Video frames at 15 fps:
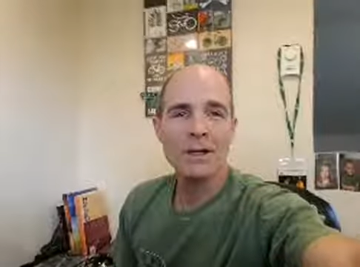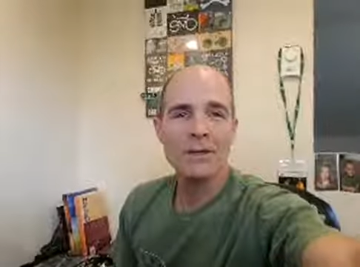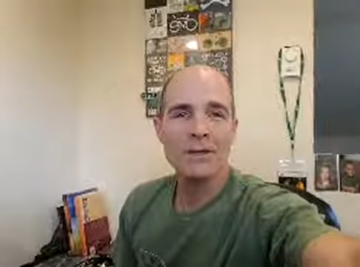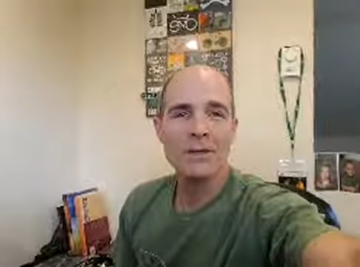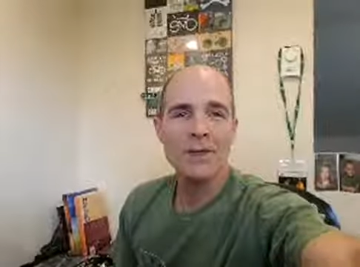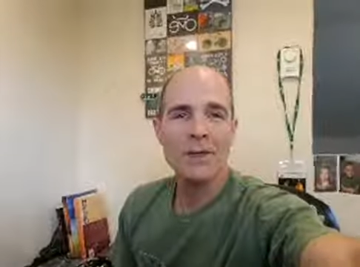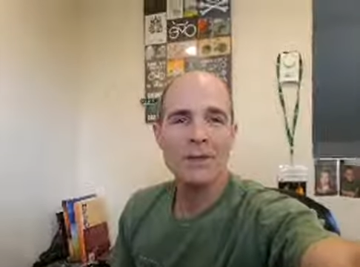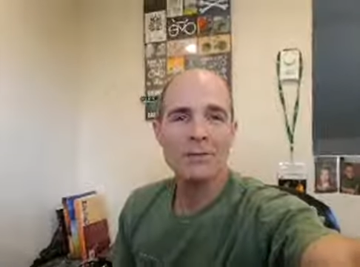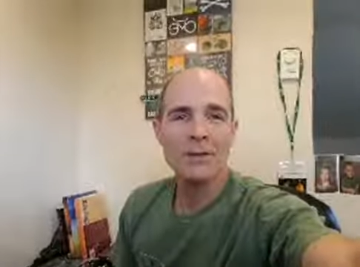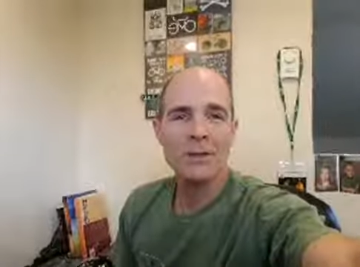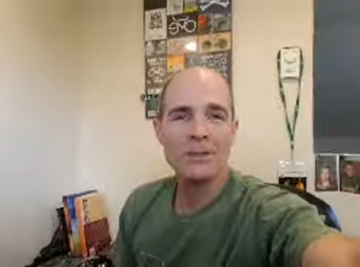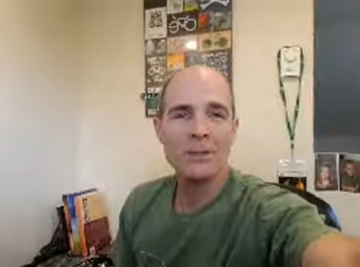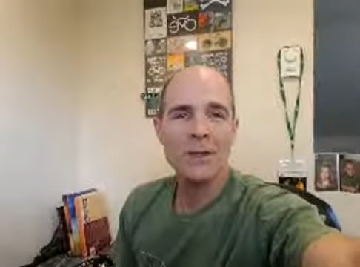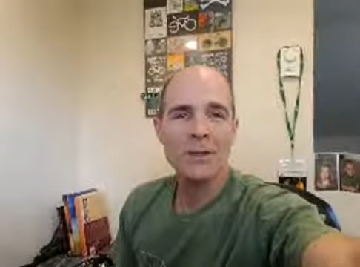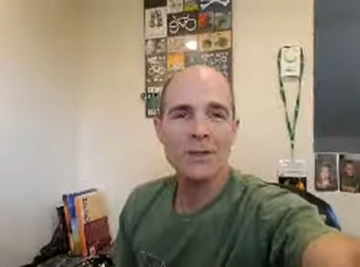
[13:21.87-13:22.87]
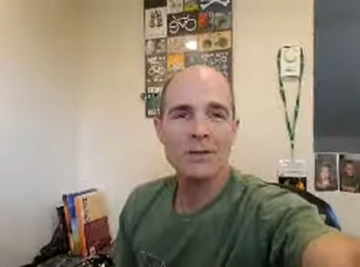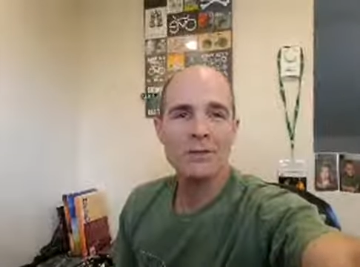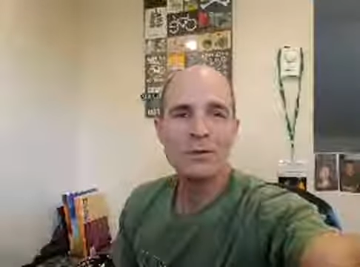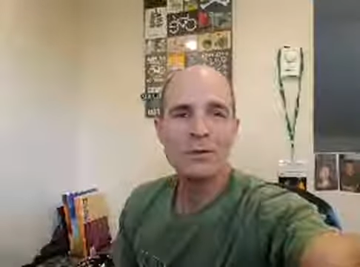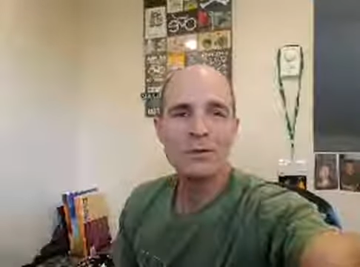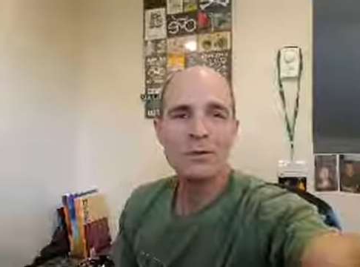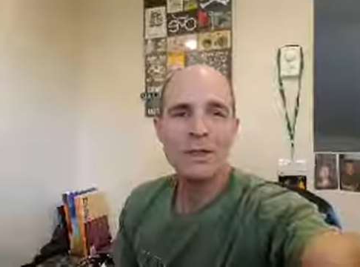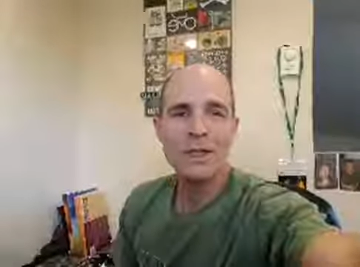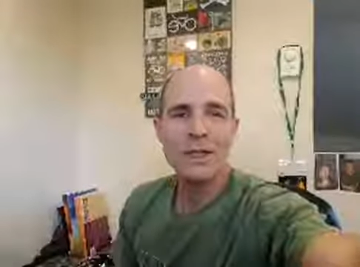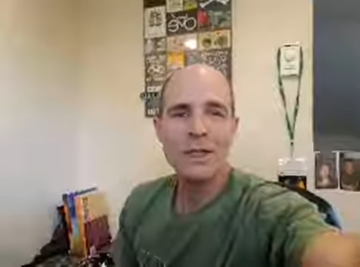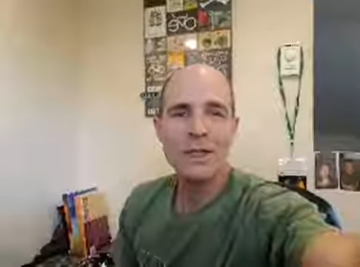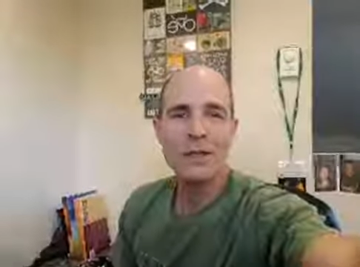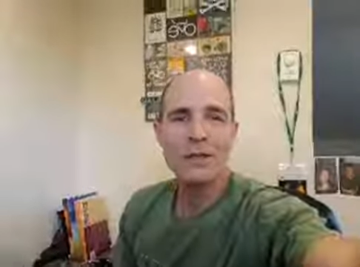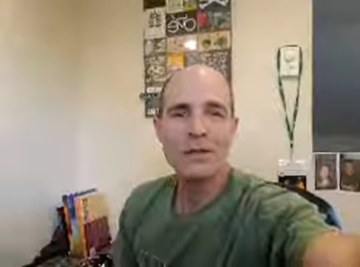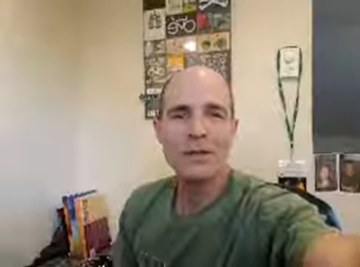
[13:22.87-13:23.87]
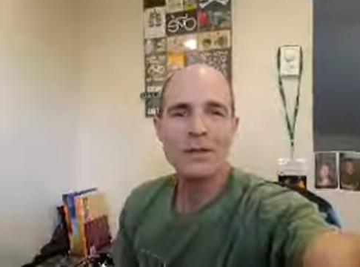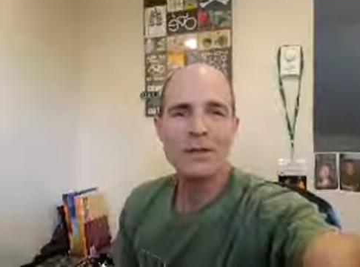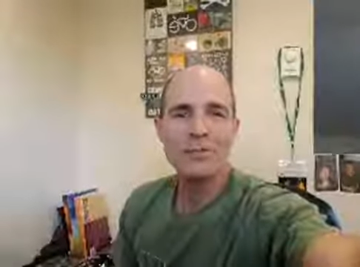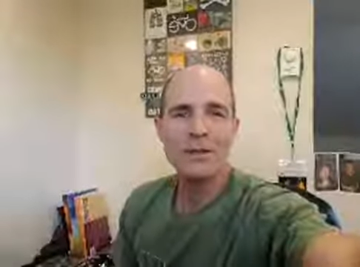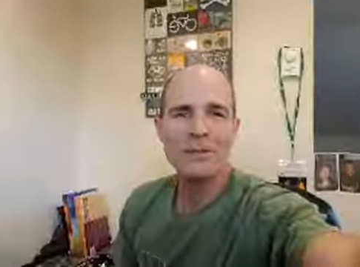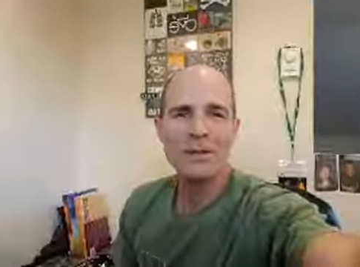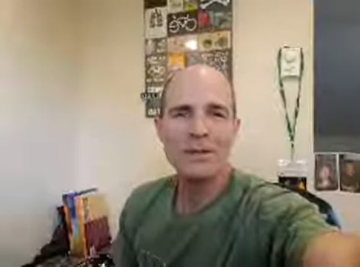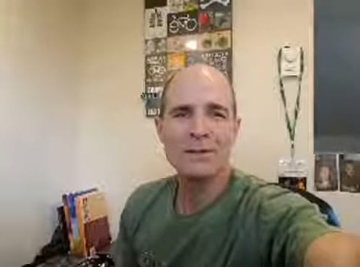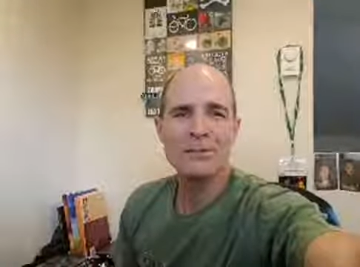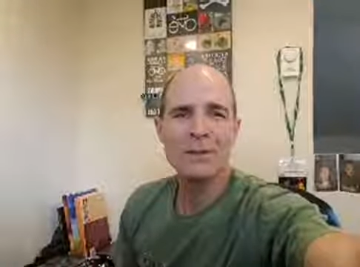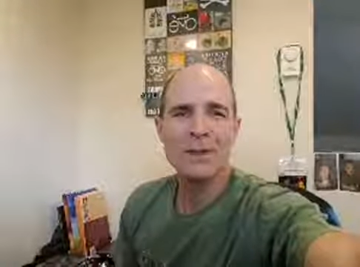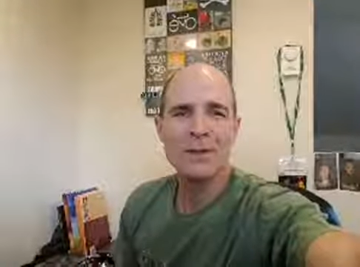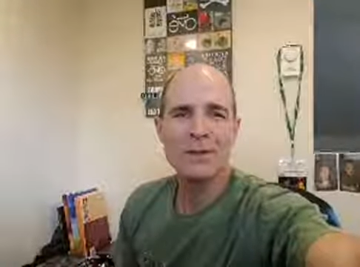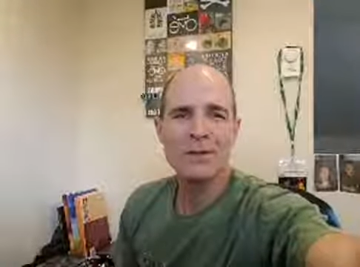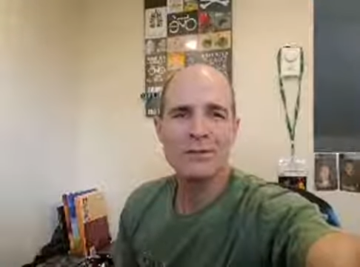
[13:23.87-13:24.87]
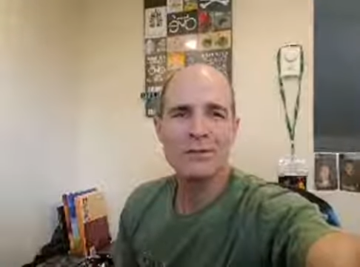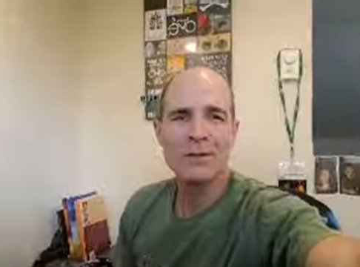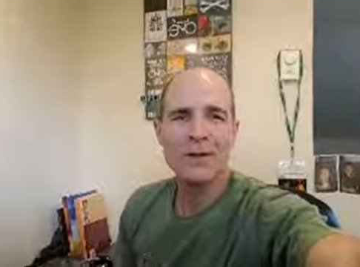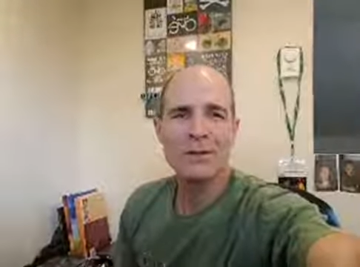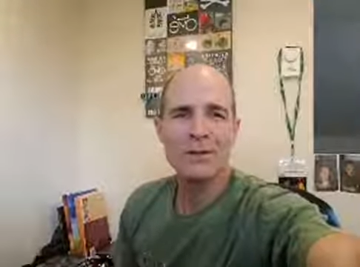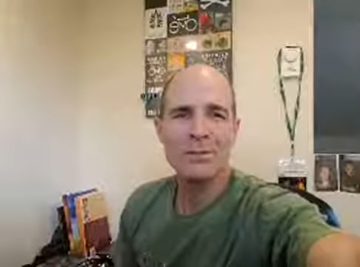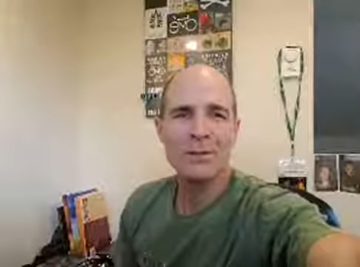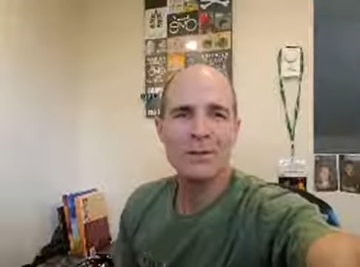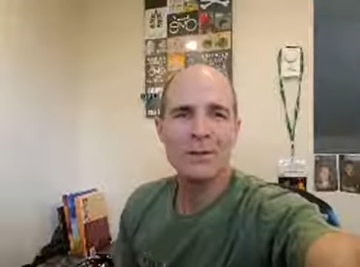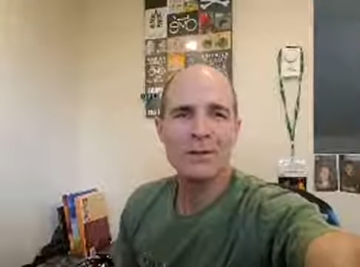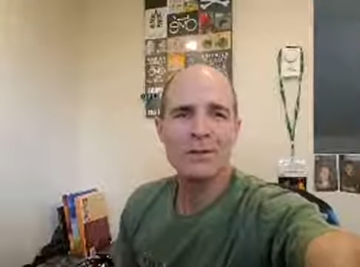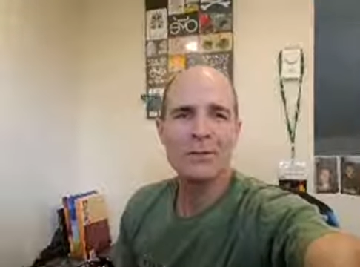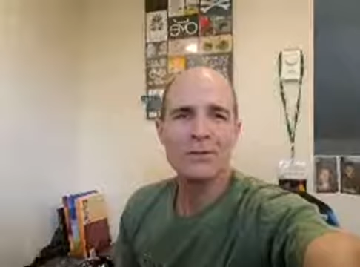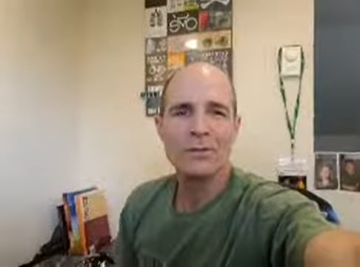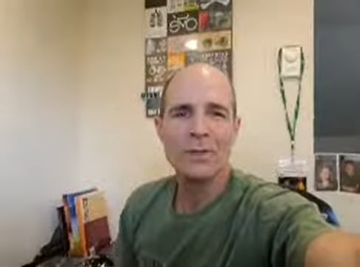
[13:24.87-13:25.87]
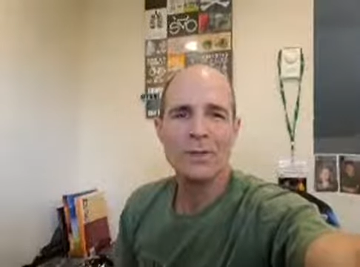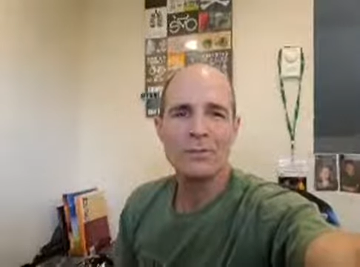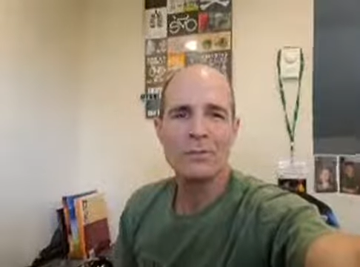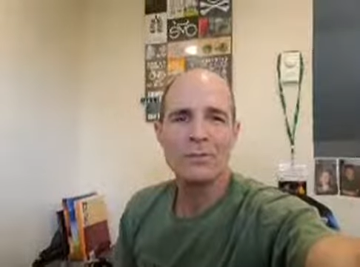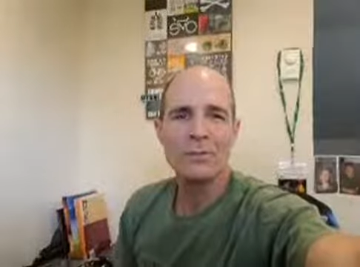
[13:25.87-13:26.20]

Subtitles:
Thank you very much for tuning in. Maybe it's better to Facebook stream.